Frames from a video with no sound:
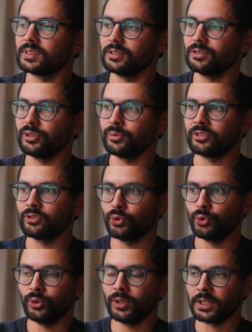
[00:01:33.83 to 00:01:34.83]
in the film, and
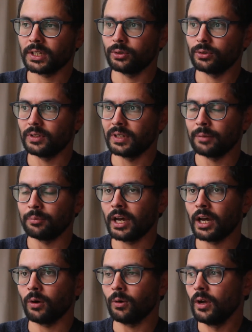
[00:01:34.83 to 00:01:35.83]
two that I could name
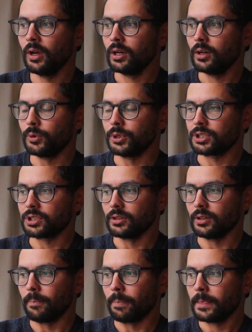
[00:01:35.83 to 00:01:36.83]
now, which
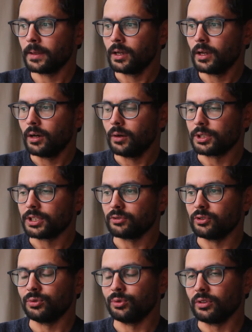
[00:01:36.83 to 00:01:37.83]
have
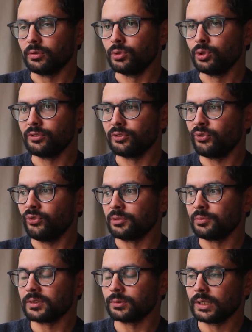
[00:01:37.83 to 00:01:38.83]
to do with the mood of the
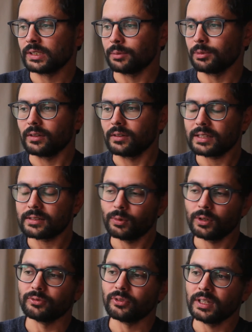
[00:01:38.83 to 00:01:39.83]
film. Is once, I mean, that's
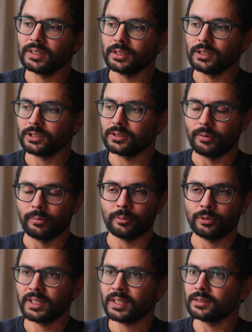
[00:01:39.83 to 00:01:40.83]
one of the things that I just
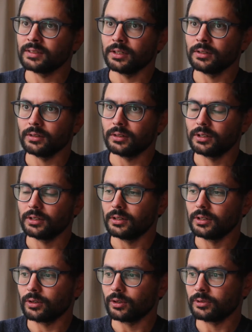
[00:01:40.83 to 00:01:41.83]
remembered yesterday in
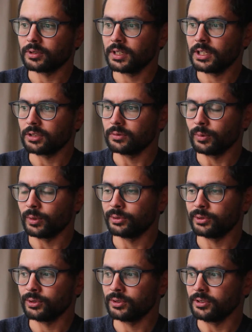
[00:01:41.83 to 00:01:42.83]
a conversation with my
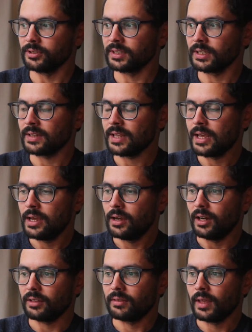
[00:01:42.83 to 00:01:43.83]
producer, is that
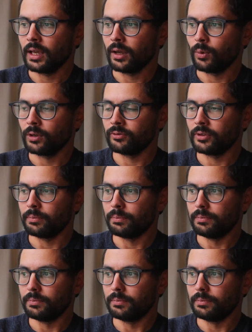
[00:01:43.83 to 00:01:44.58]
I think one of the